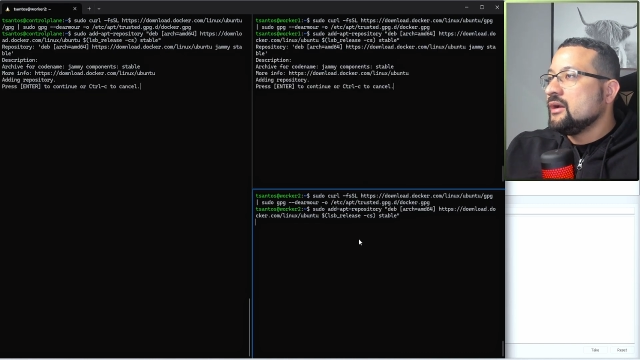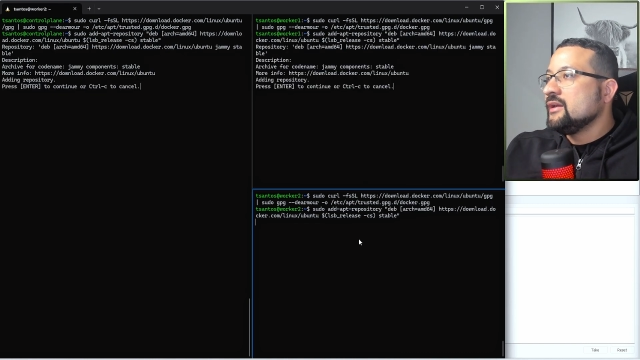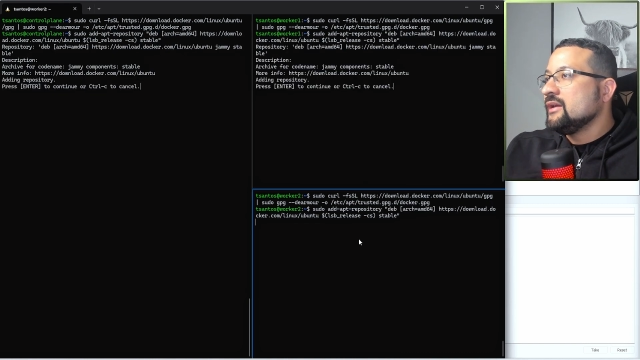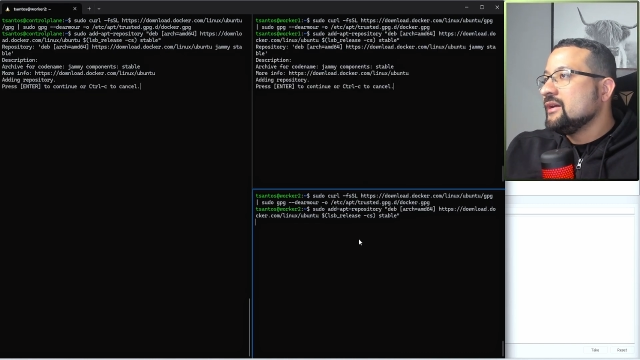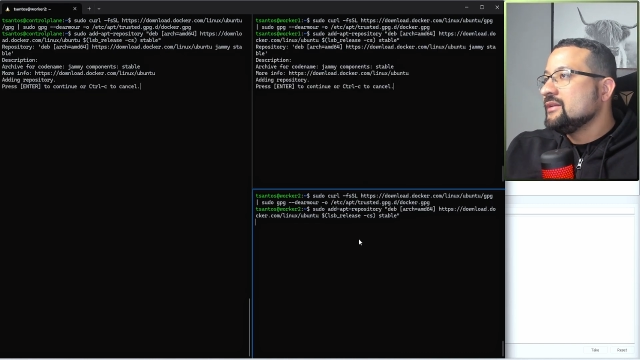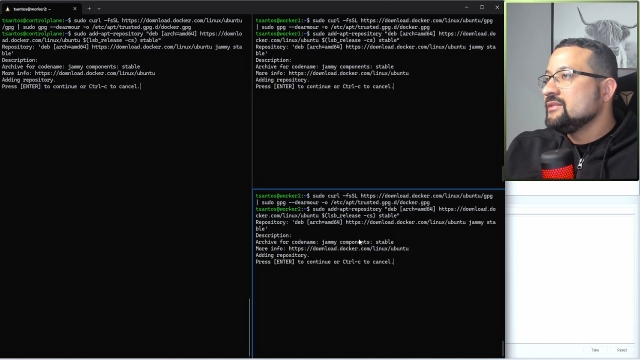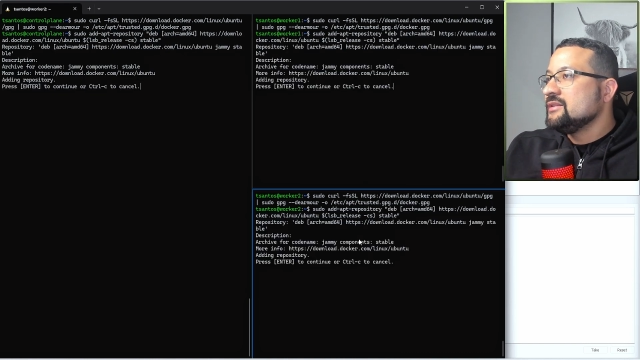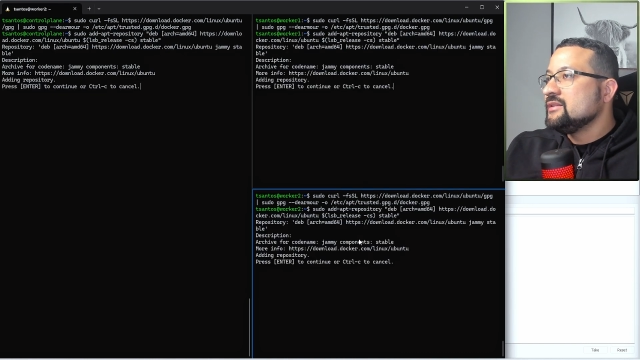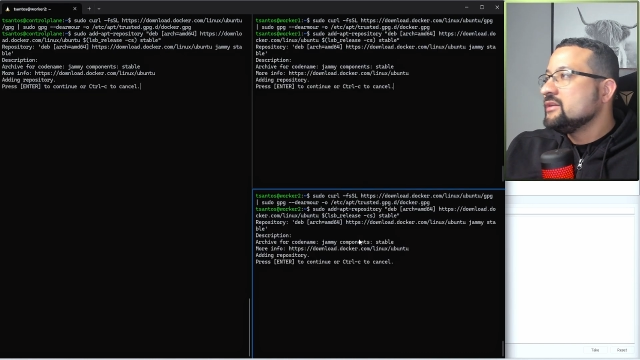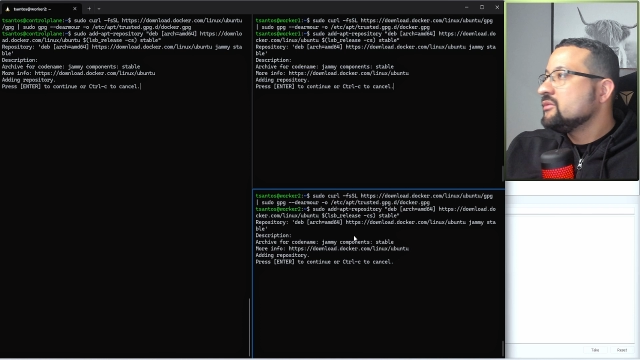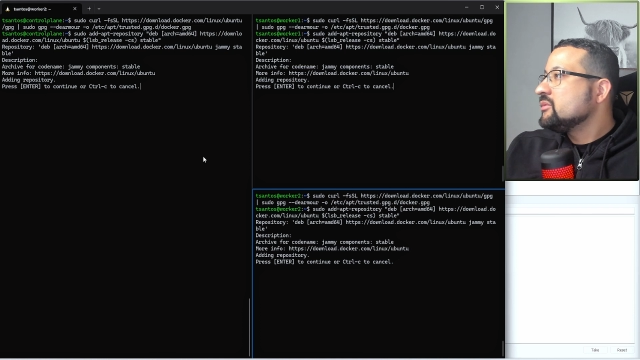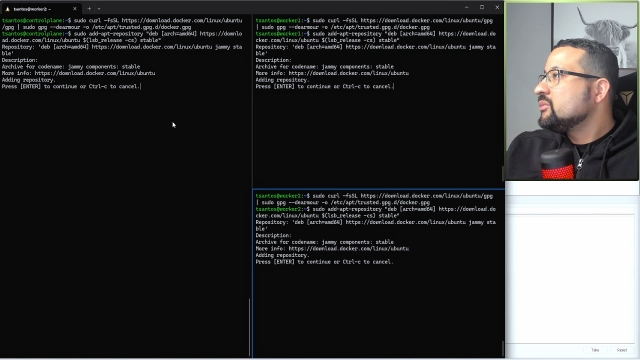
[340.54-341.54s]
I
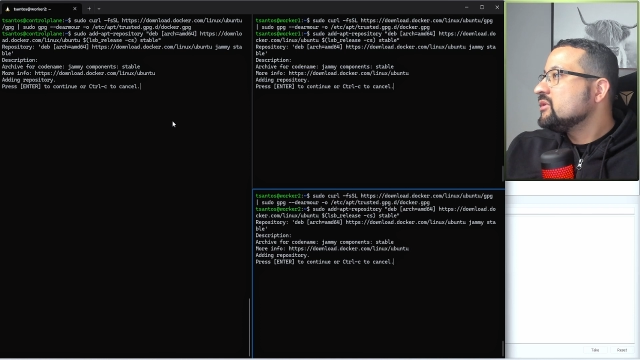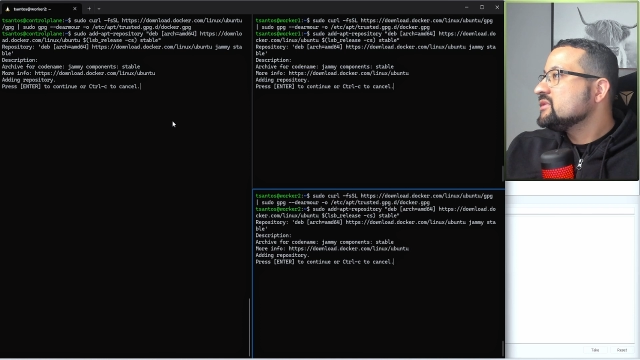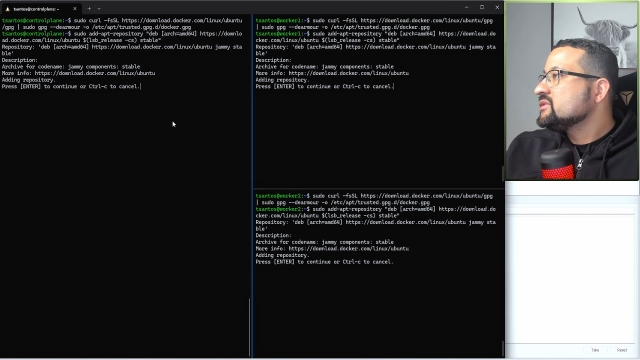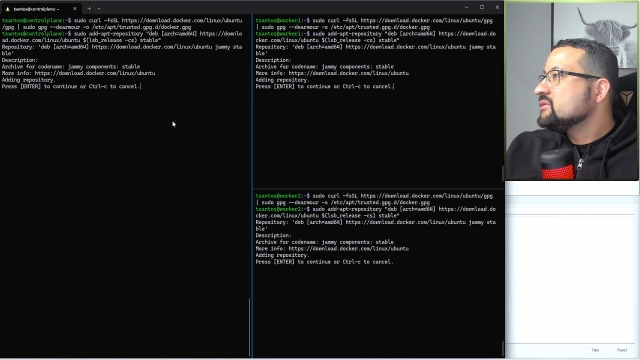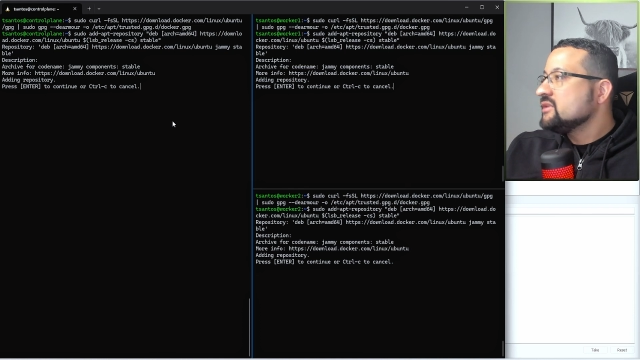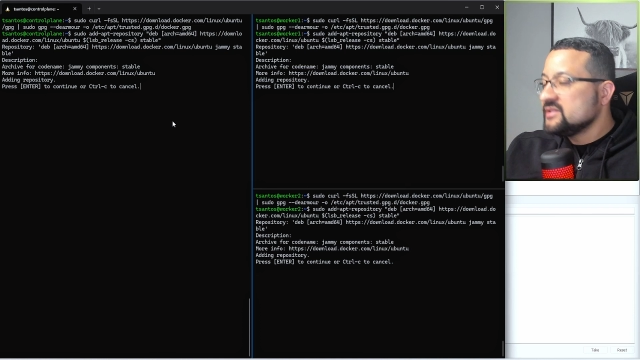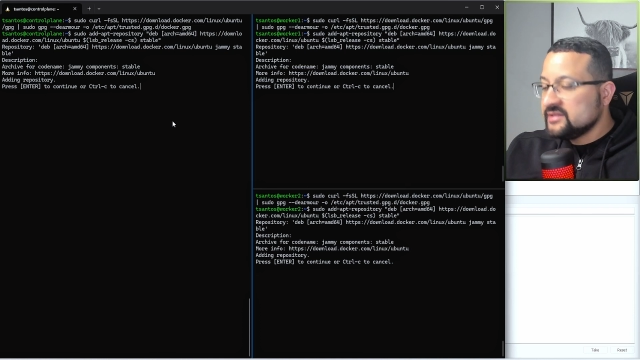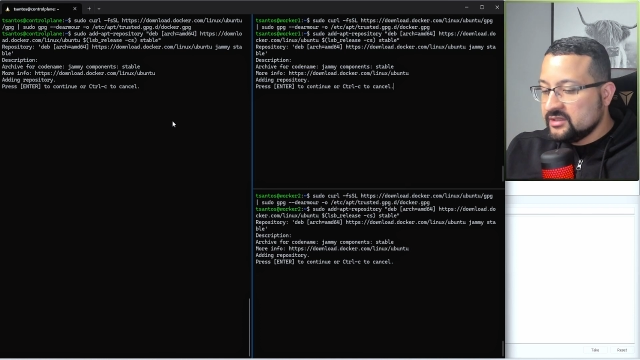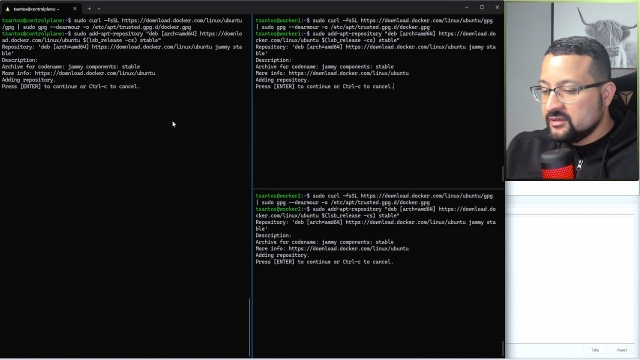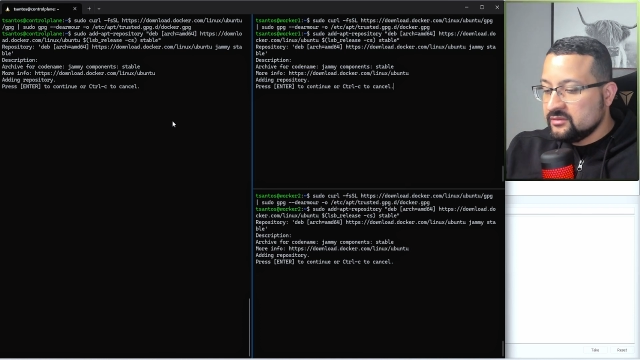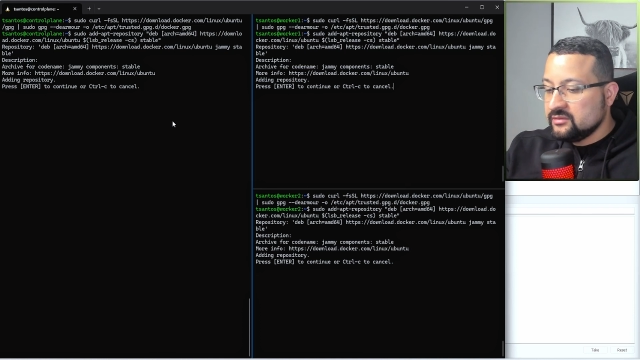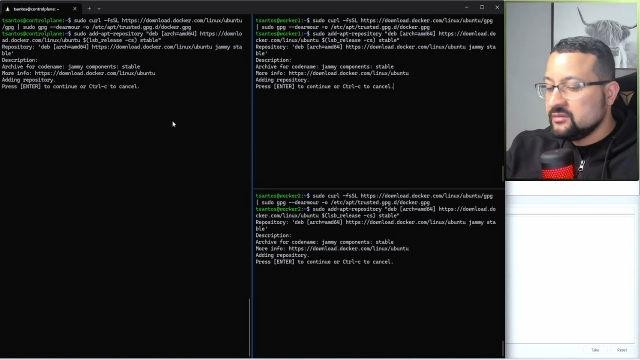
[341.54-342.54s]
added the repositories
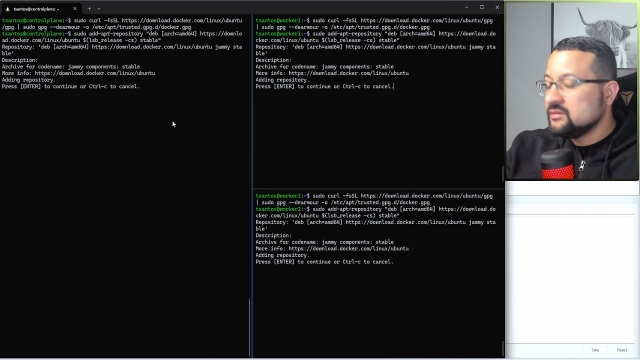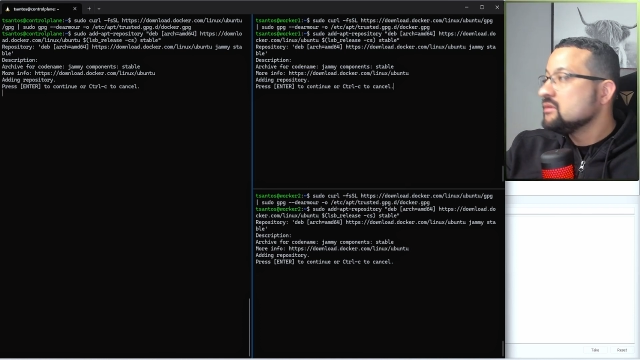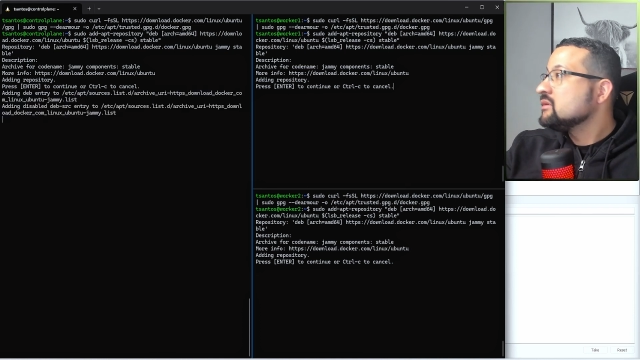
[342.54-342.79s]
now.